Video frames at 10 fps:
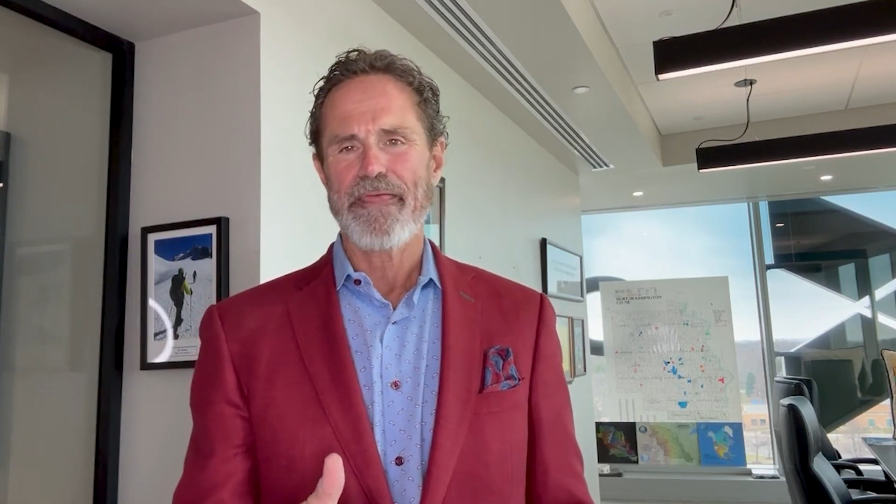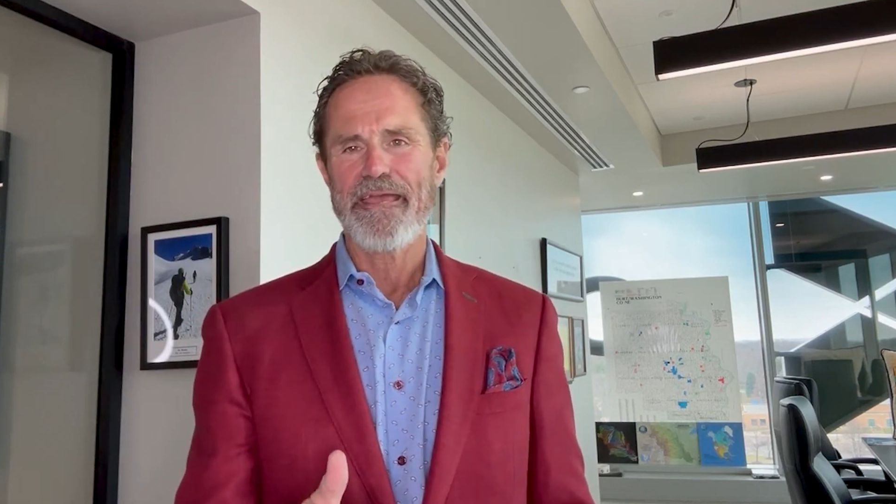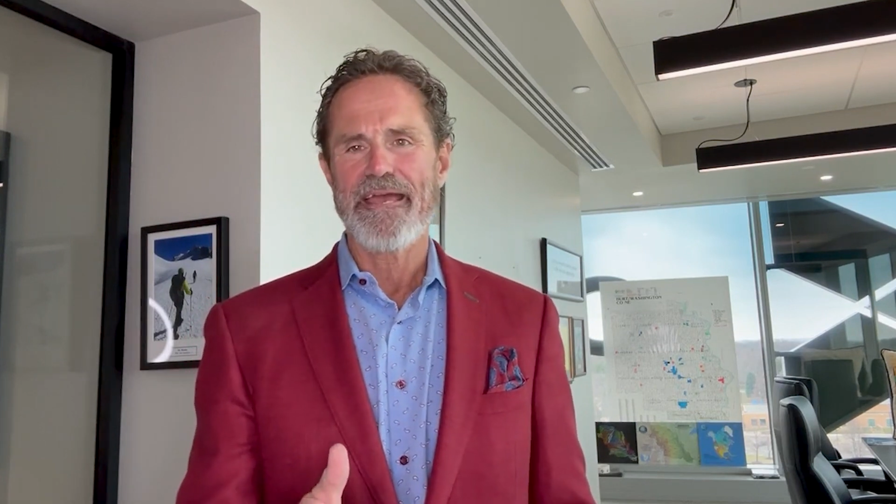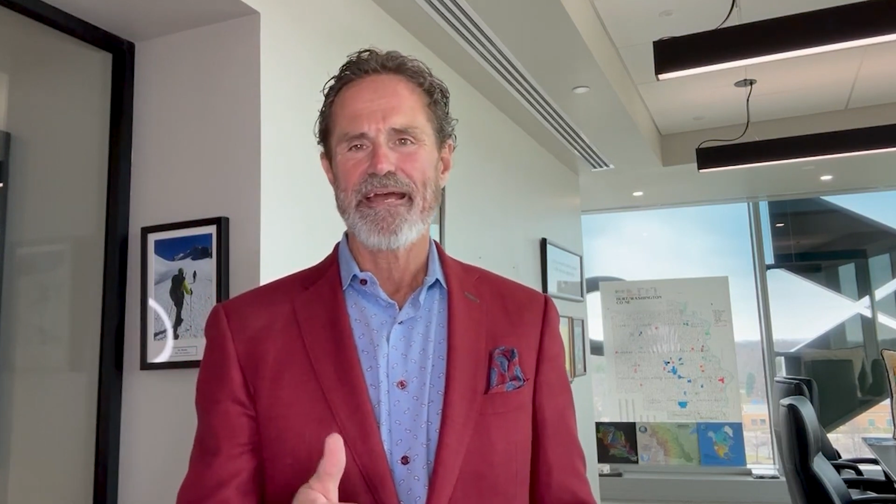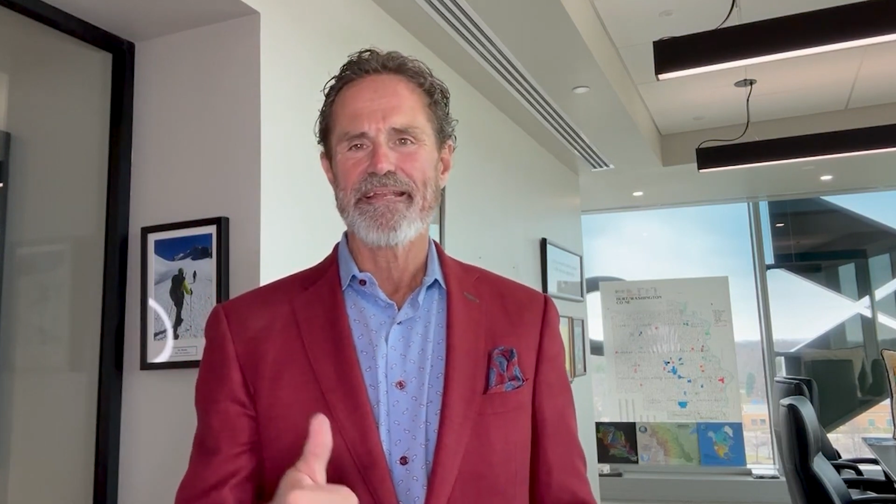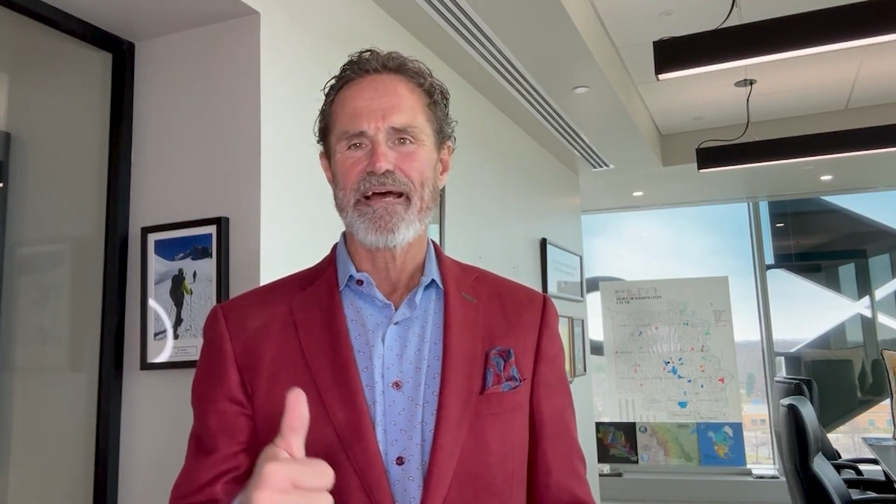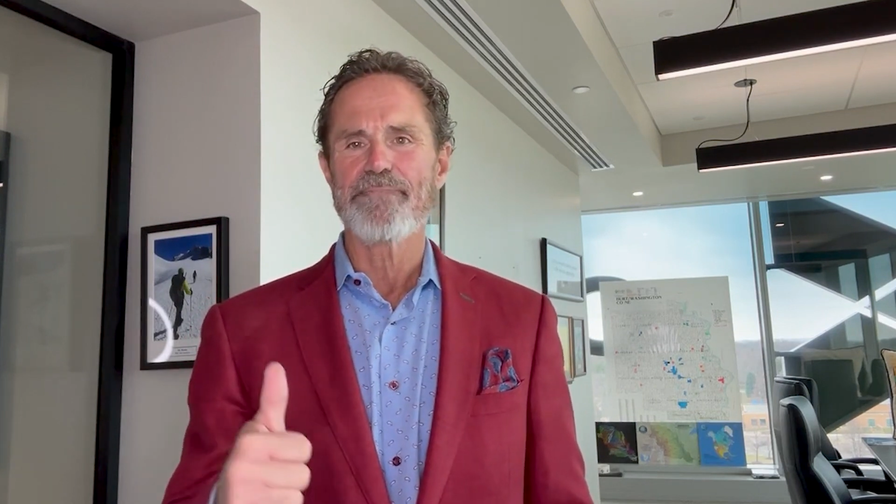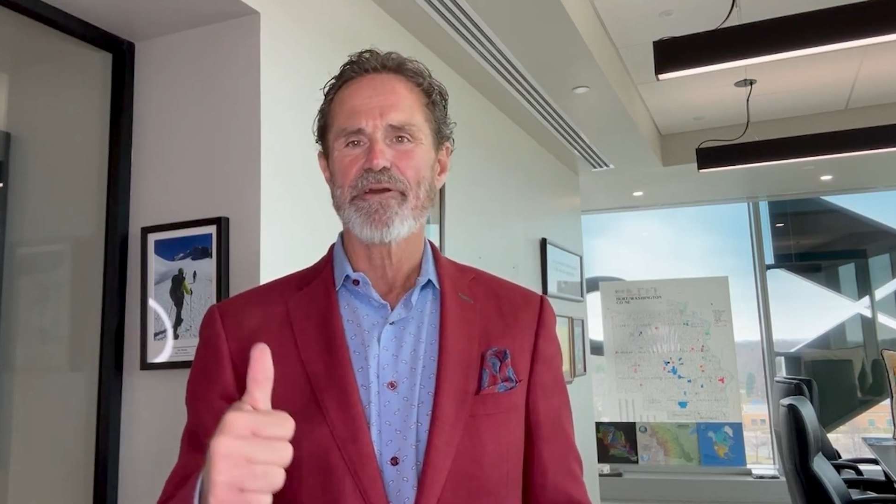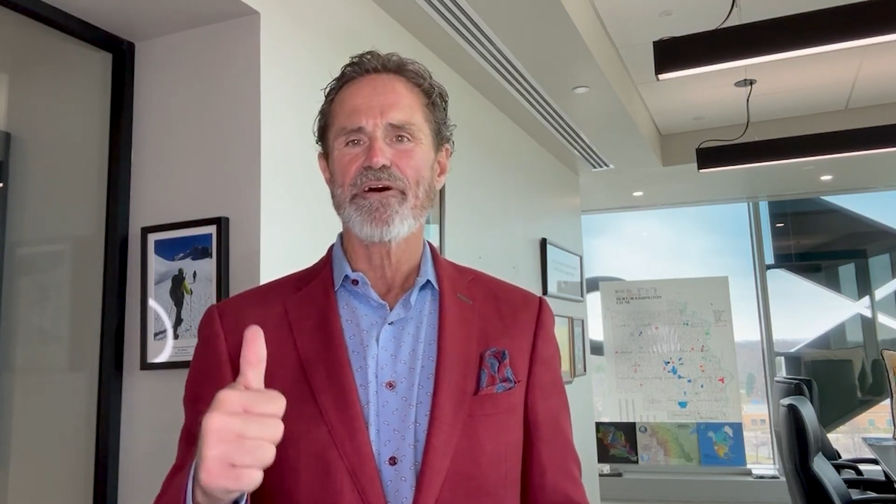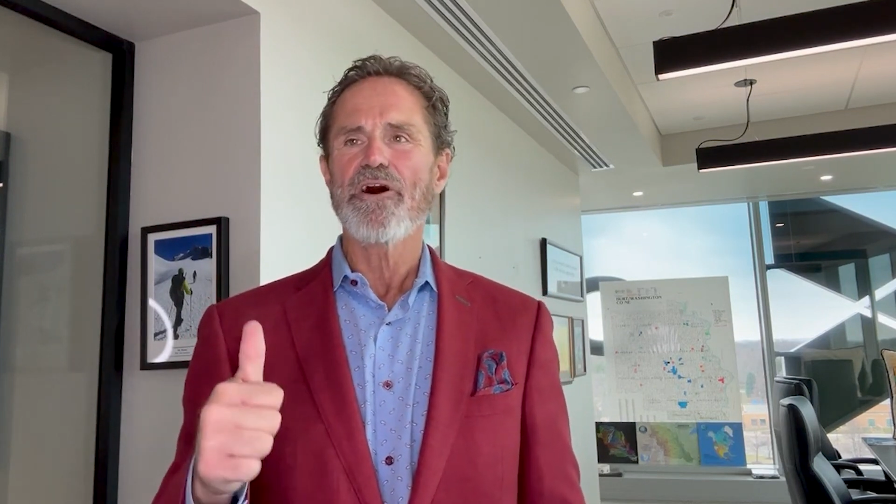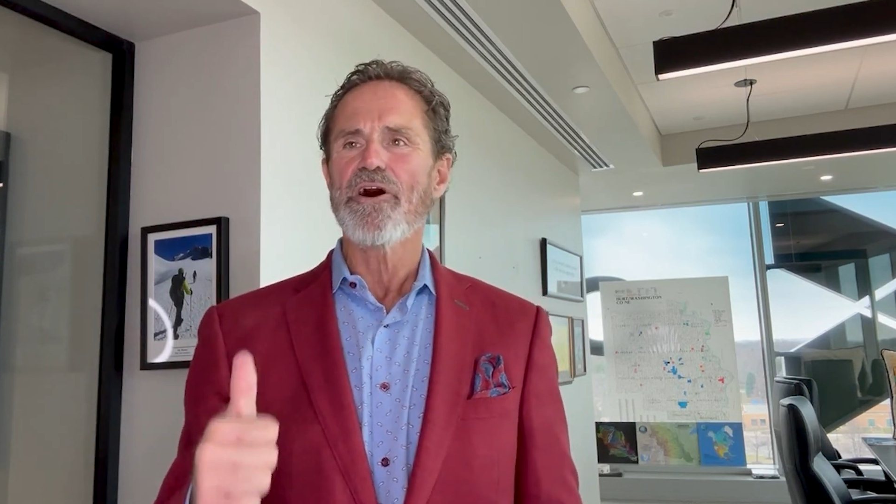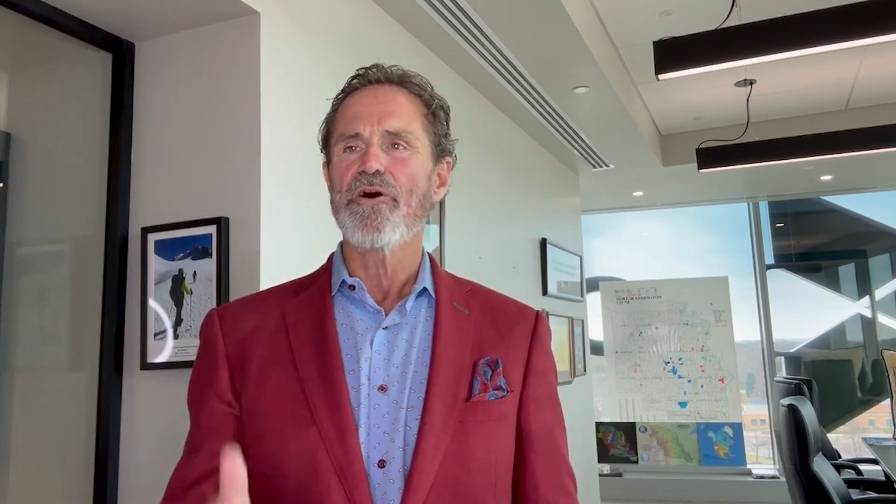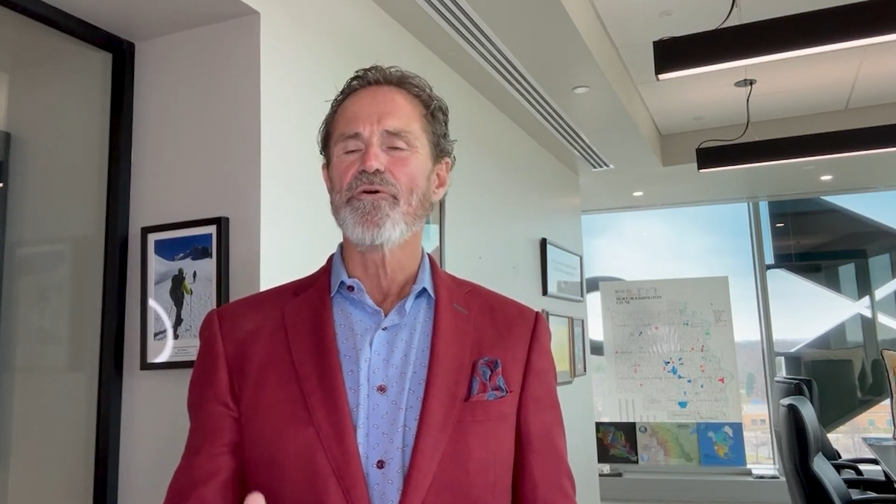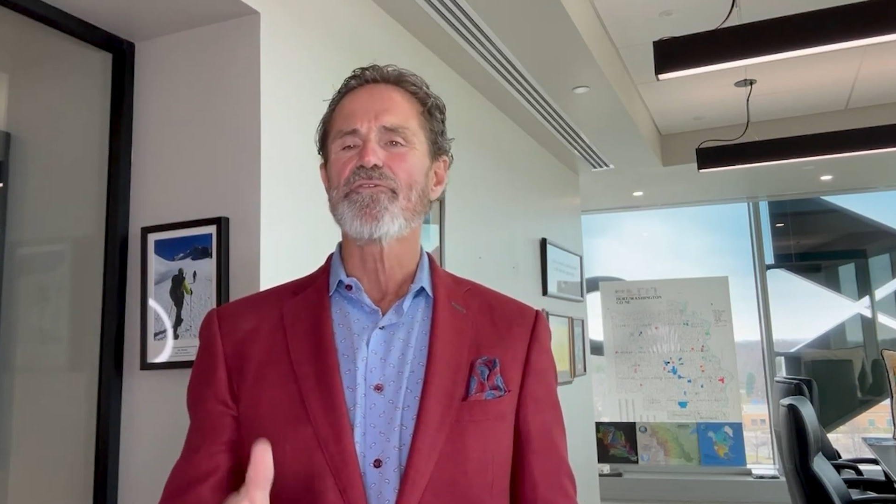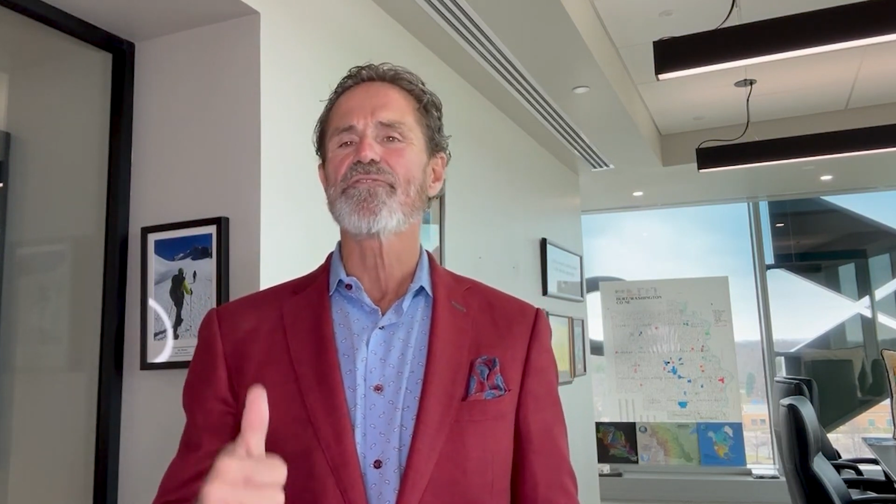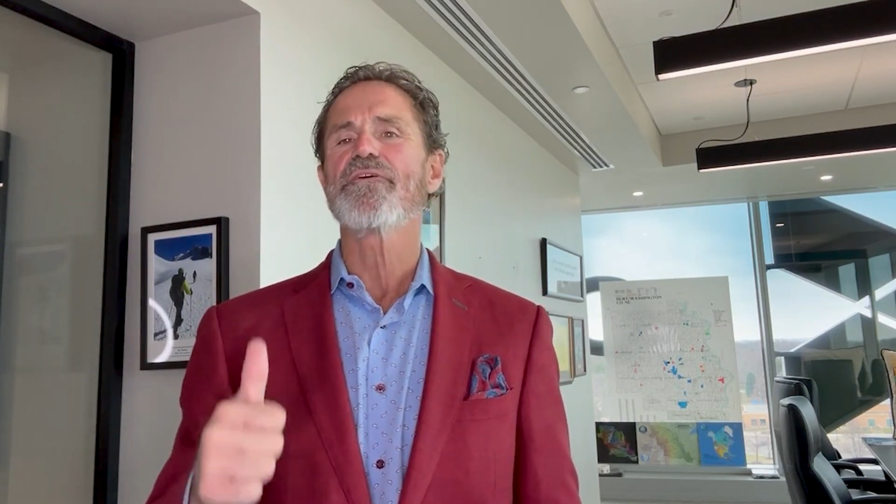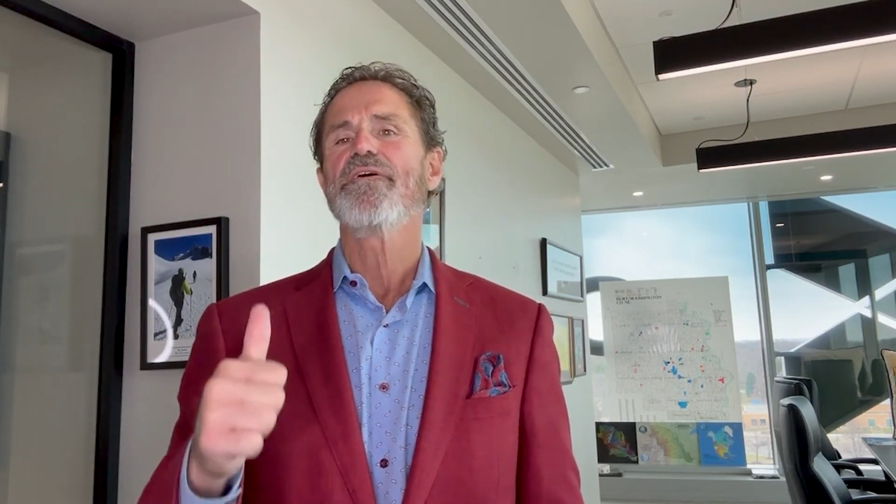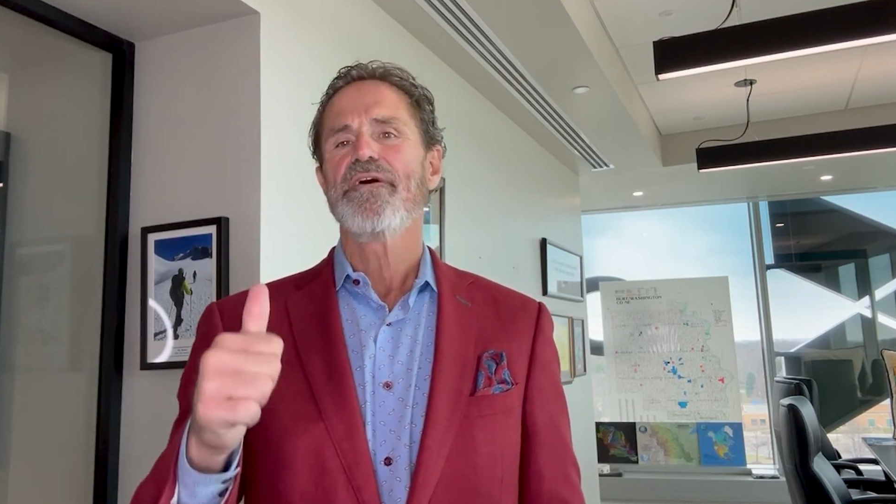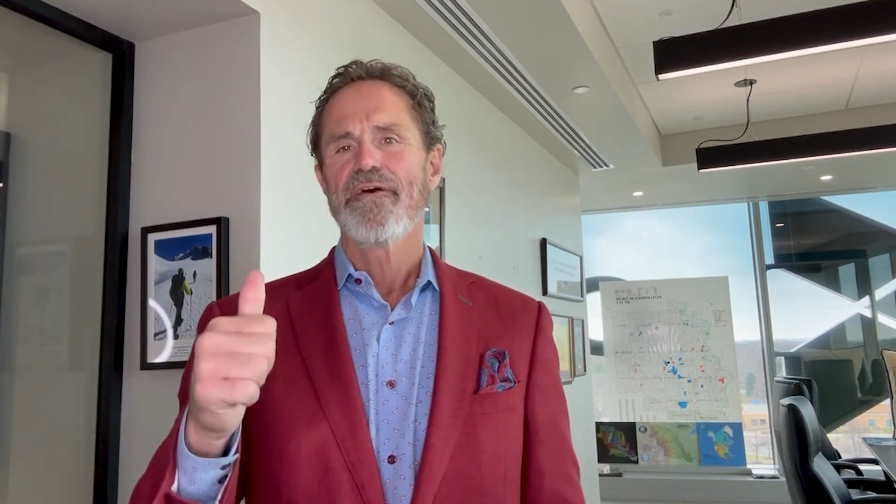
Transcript: And I'm going to host